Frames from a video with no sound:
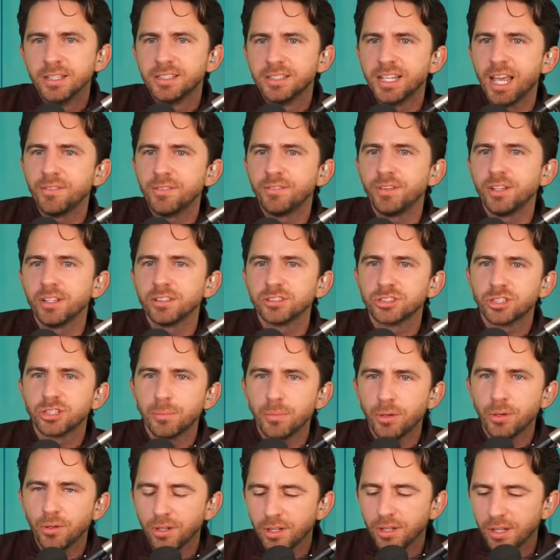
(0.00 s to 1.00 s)
Dave Neal's
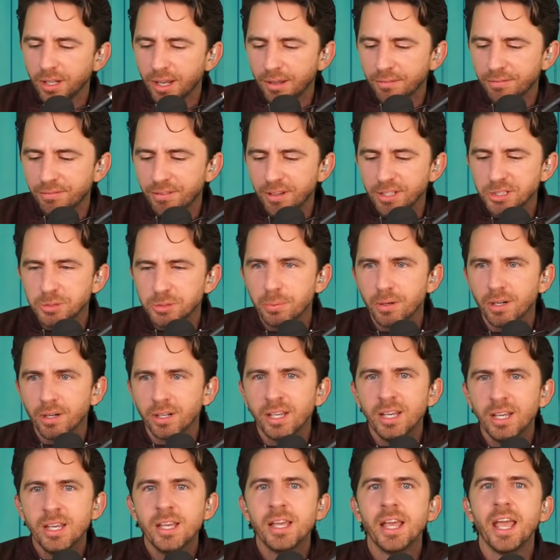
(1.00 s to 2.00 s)
community on
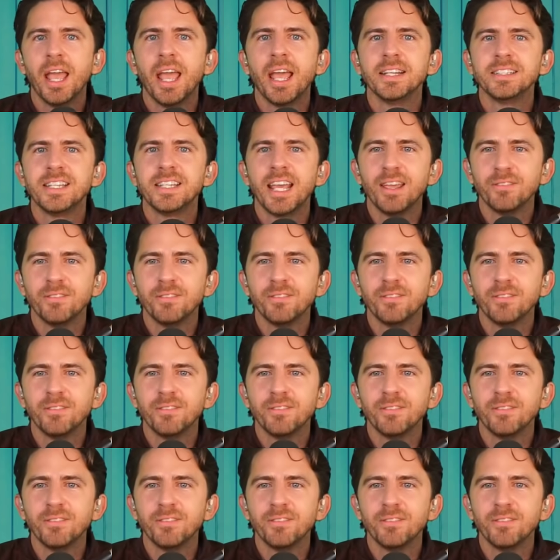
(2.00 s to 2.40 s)
Facebook and